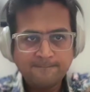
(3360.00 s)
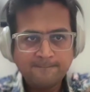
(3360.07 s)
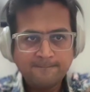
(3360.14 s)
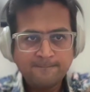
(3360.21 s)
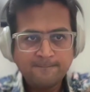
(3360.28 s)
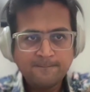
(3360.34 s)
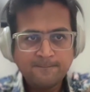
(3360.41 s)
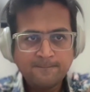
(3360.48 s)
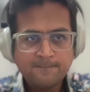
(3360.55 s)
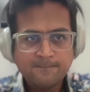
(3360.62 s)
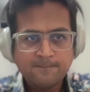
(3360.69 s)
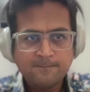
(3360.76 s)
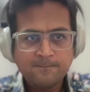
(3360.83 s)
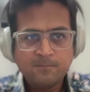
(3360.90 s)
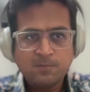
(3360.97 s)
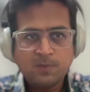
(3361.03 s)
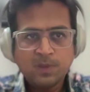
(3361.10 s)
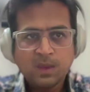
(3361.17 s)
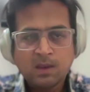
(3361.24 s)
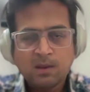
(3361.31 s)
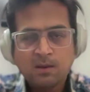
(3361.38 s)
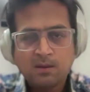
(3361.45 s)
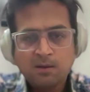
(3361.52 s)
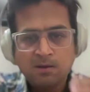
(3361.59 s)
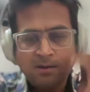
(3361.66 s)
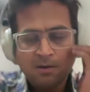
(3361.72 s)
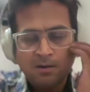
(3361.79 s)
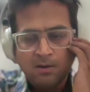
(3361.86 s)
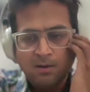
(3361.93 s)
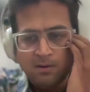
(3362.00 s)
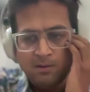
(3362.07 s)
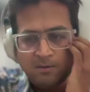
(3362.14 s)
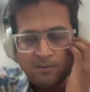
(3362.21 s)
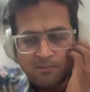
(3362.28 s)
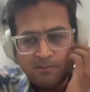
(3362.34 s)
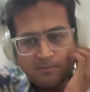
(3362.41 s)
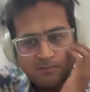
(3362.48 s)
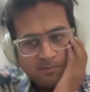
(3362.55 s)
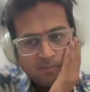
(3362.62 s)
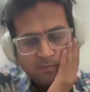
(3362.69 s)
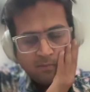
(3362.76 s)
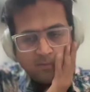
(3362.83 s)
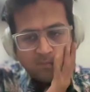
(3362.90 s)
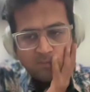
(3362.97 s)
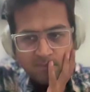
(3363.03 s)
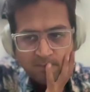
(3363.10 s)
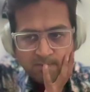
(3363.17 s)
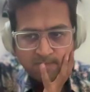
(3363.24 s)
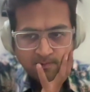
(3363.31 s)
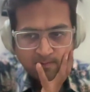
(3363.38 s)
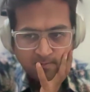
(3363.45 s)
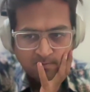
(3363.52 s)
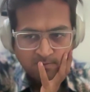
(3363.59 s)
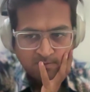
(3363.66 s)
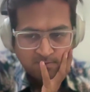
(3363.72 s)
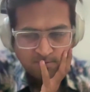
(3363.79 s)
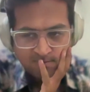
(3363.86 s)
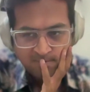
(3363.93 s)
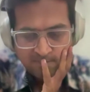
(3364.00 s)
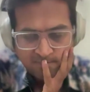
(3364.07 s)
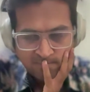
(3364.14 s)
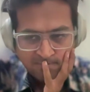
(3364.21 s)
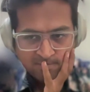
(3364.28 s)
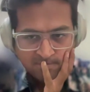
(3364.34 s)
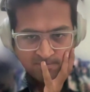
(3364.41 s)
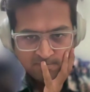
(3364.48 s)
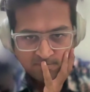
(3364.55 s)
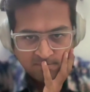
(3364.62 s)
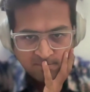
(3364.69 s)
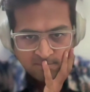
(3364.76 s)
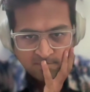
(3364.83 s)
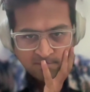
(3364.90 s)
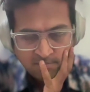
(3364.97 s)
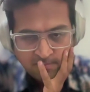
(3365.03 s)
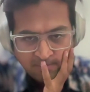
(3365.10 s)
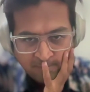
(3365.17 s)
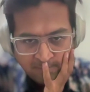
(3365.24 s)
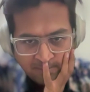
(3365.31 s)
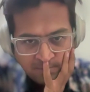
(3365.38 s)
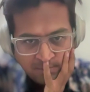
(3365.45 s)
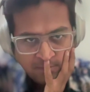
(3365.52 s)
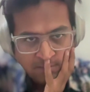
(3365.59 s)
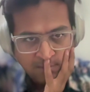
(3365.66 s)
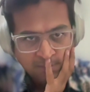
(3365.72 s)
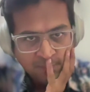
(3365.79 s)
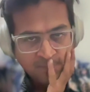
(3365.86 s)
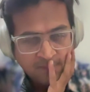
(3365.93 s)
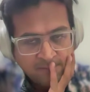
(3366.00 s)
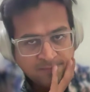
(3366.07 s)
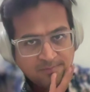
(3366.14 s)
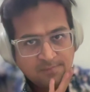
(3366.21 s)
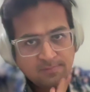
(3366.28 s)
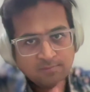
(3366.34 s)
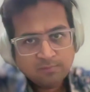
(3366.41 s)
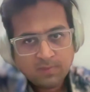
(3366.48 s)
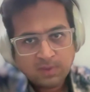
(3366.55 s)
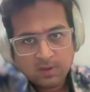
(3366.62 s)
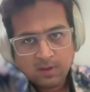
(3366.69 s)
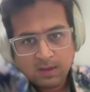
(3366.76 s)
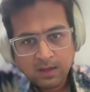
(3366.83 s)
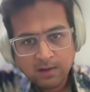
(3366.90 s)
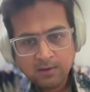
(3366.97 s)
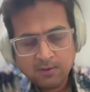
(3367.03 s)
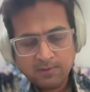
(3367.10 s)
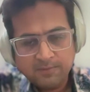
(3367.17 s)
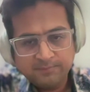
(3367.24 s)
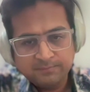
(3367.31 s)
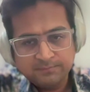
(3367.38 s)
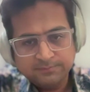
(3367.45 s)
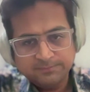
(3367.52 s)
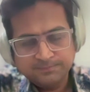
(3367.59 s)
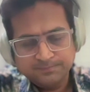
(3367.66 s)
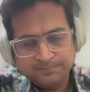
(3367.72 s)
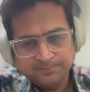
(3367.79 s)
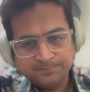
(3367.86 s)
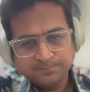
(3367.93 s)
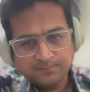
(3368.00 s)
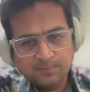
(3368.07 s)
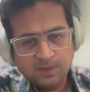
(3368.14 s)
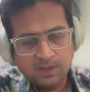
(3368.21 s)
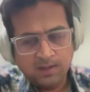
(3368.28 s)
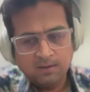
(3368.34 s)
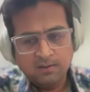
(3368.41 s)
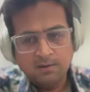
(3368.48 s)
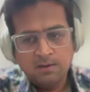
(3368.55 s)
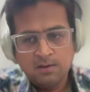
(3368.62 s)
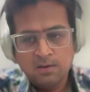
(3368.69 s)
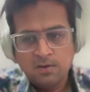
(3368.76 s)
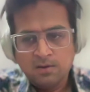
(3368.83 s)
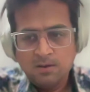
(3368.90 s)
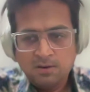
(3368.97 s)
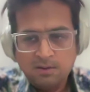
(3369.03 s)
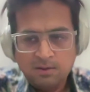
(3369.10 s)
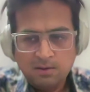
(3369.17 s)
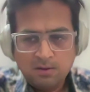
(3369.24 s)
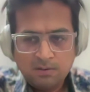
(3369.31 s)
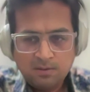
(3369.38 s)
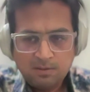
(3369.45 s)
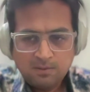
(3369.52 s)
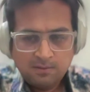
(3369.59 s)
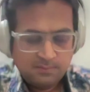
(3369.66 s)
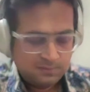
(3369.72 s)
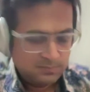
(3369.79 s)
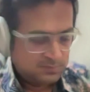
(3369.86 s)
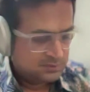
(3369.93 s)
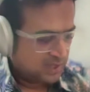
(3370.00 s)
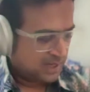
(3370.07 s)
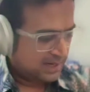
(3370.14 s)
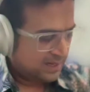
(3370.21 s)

time baad, and rate portfolios of people? Because I think that's where a lot of people need help, like Behance profiles and stuff like that.